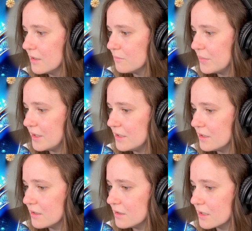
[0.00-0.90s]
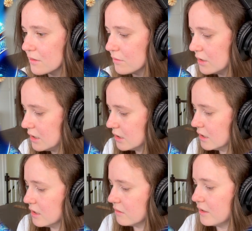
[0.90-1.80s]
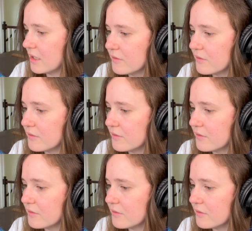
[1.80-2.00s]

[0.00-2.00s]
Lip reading: But then you can click through here, or I think I have